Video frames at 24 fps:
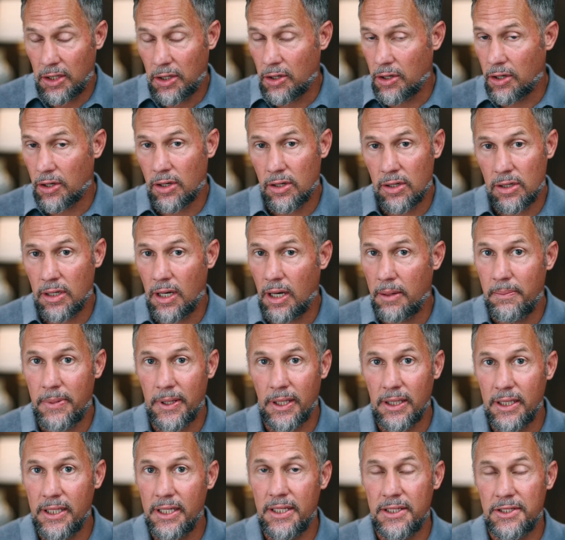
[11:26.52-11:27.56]
her
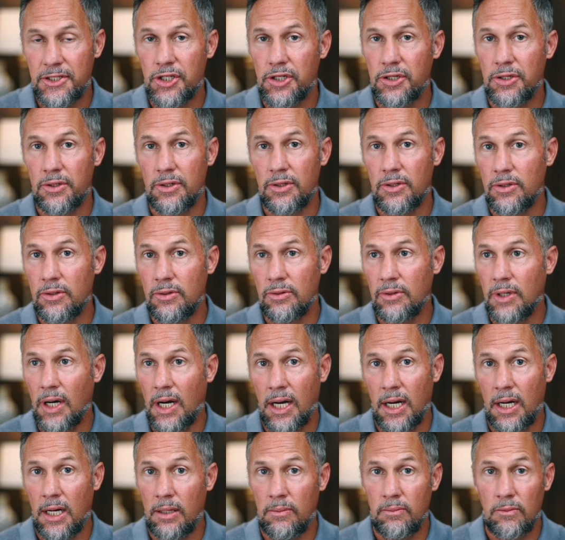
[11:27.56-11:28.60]
ability to
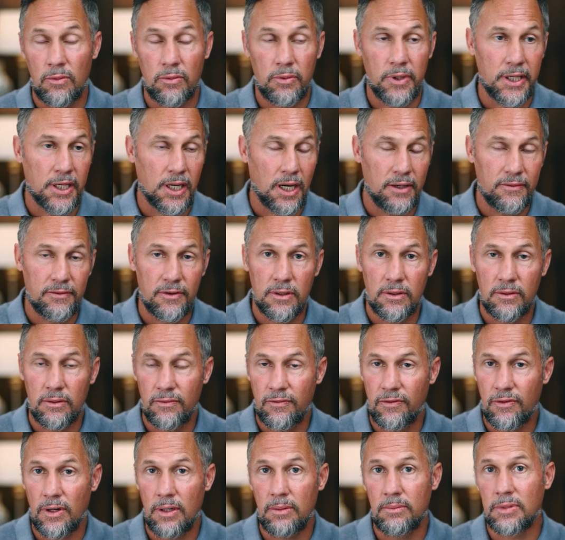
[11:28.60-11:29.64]
um, recover
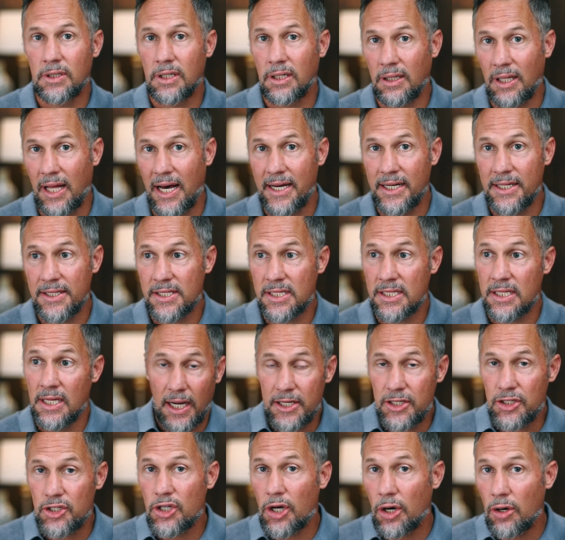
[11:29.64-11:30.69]
from colitis,
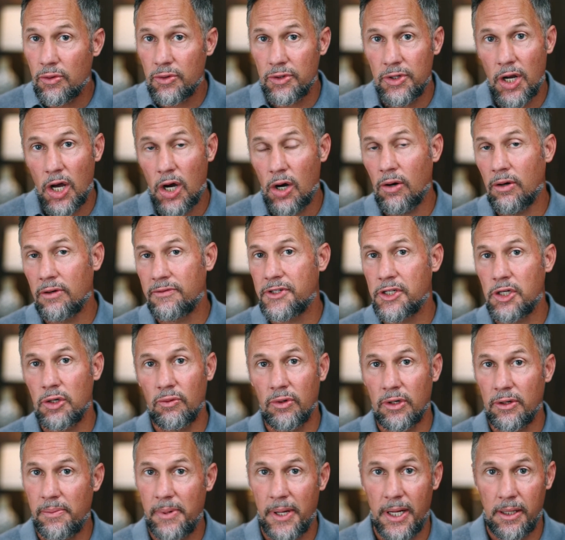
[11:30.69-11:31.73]
I don't know if she
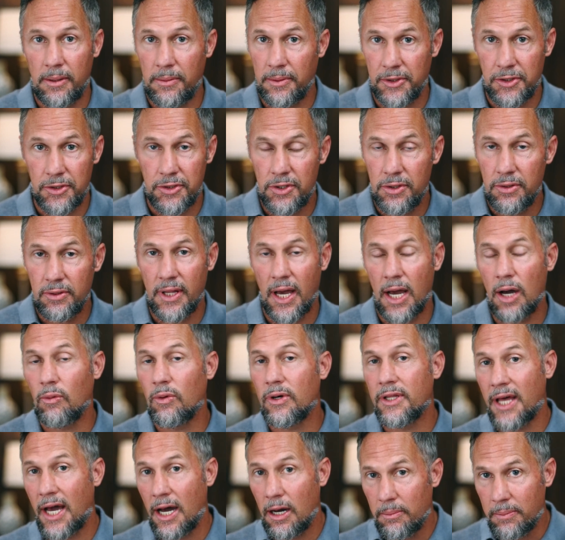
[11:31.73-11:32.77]
would have been able to do that
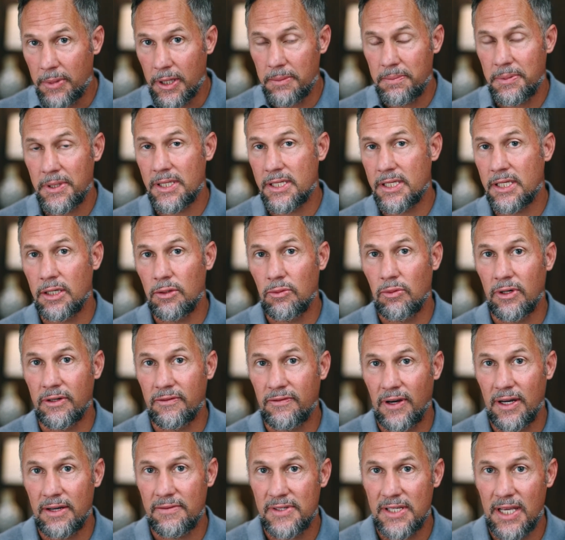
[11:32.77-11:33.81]
without B P C one
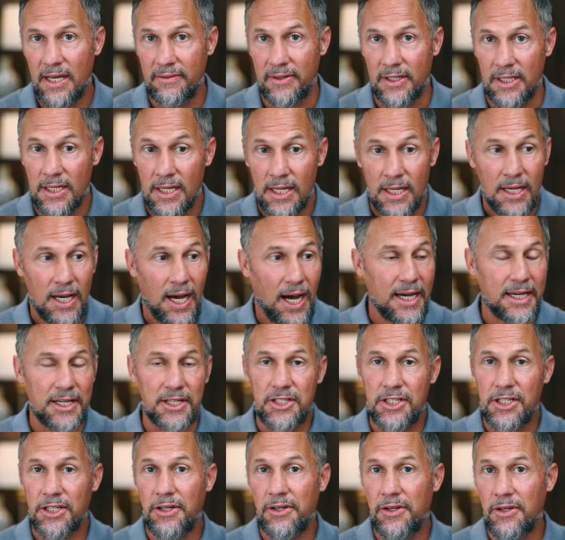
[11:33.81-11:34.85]
fifty-seven. I
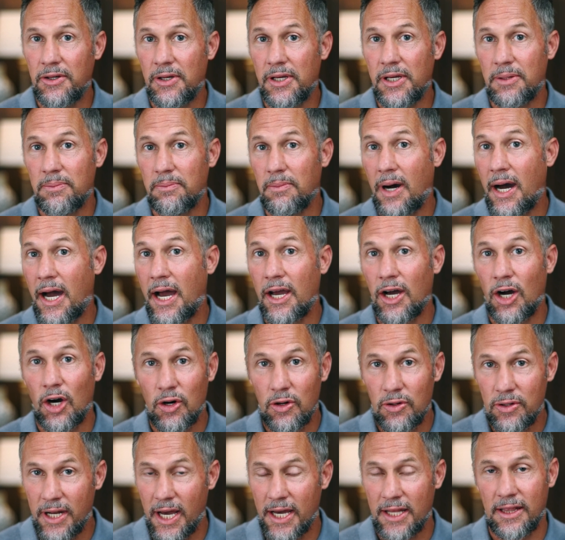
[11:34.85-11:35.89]
can tell you in my
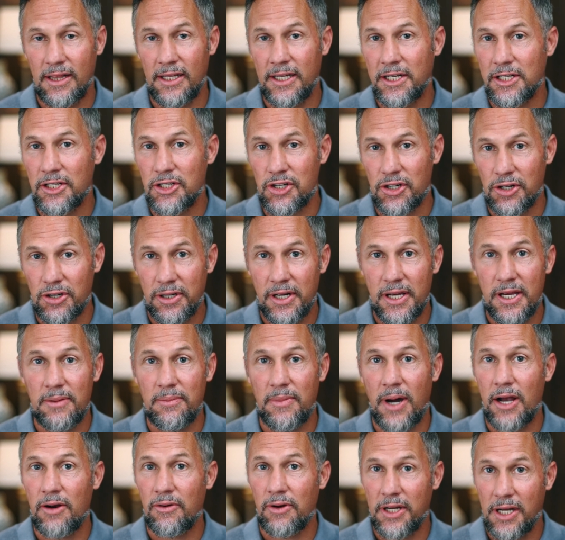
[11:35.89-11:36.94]
own athletic journey
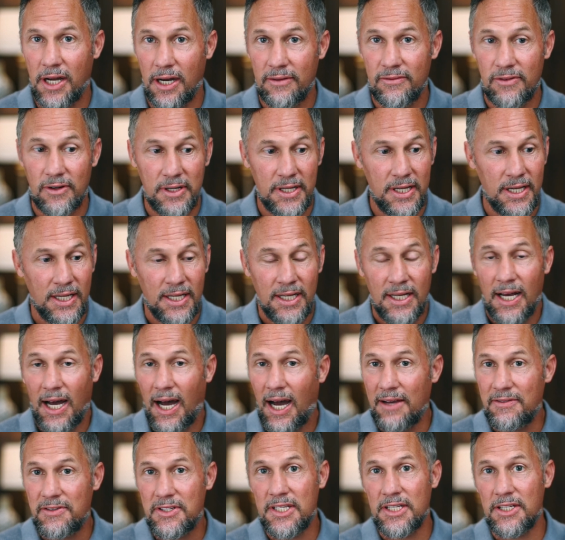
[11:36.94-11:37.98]
and my recovery,
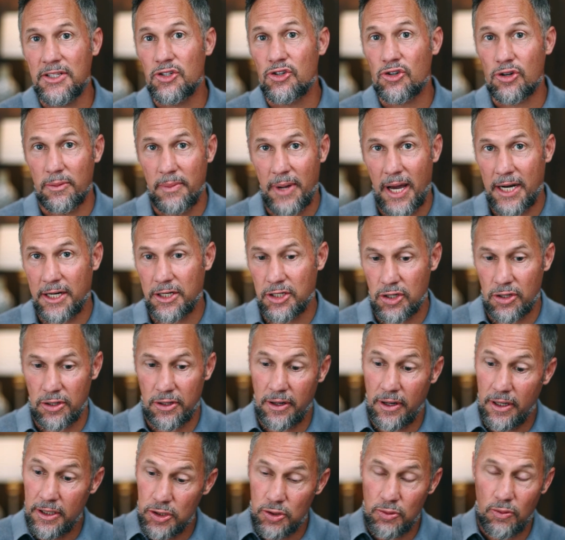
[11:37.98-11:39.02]
I've seen dramatic
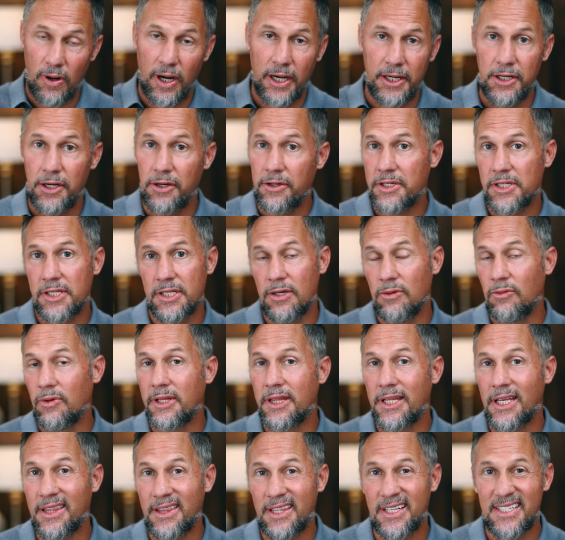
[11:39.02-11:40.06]
turnarounds where I notice it
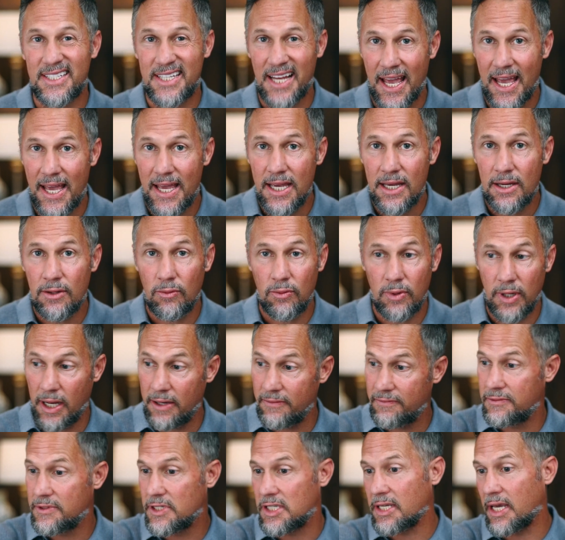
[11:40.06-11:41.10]
within the day when
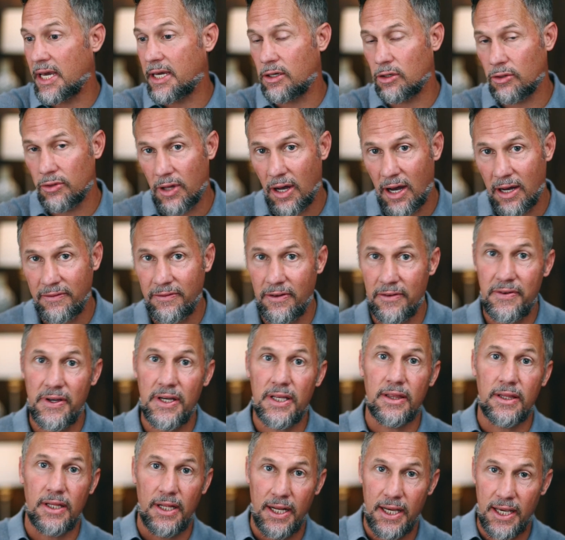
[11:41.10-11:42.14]
I've cycled off of
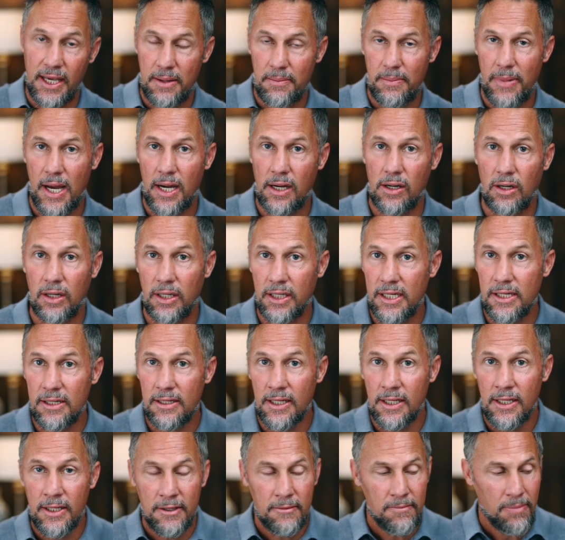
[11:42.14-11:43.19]
it and then I get back on it.
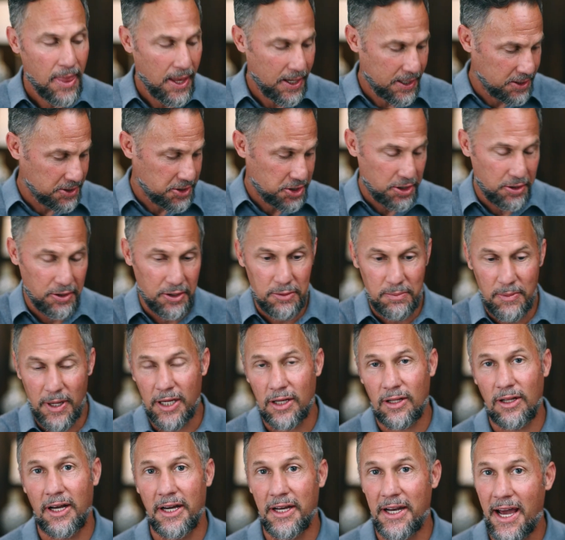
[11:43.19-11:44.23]
I can tell you with my
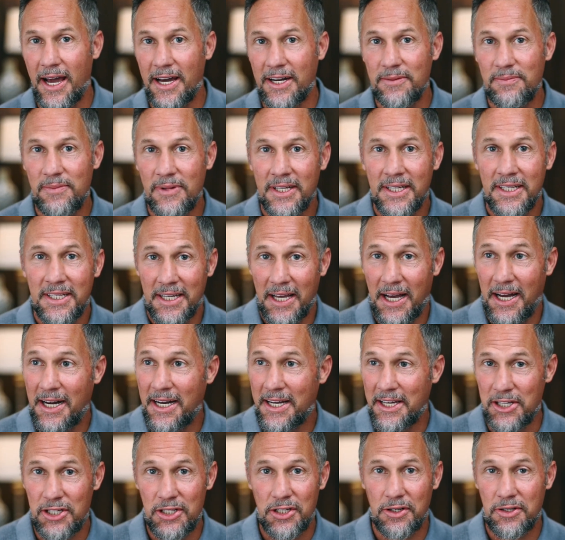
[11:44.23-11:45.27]
client Adam,
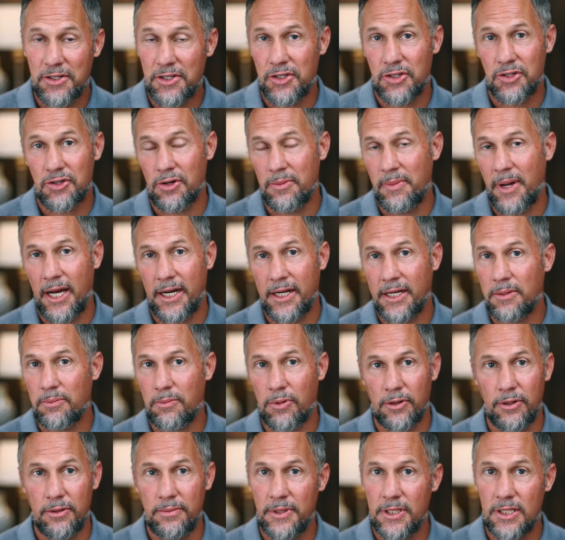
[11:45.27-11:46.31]
uh, he noticed dramatic
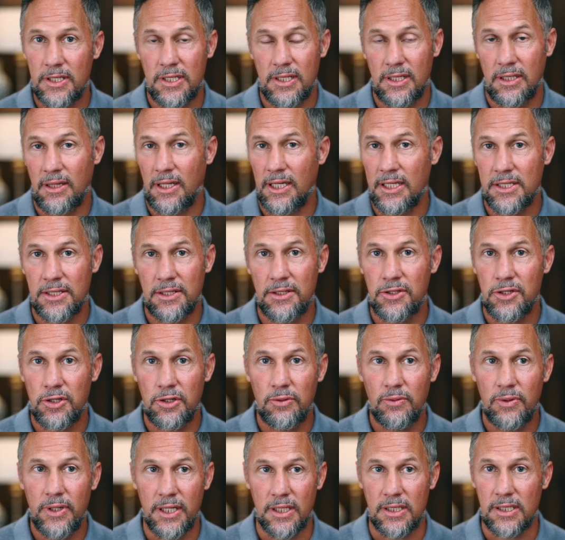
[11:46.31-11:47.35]
improvements in less than
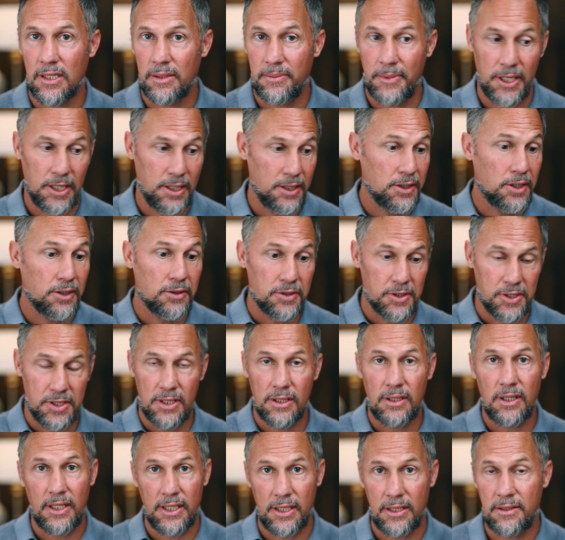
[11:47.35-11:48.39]
two weeks. I mean, he
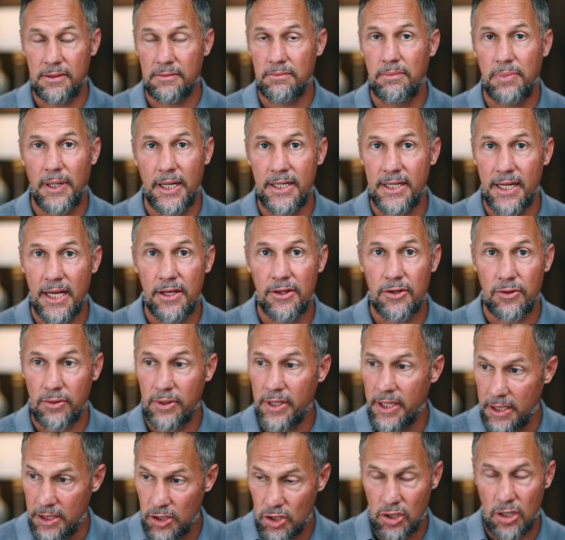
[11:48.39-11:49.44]
noticed it like by day
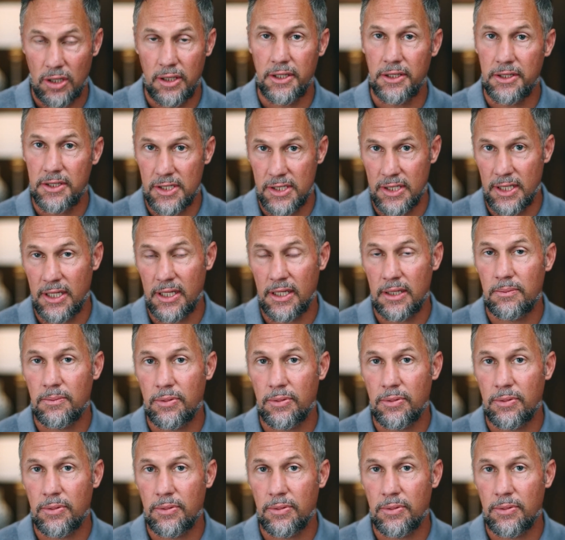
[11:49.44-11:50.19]
three, he started seeing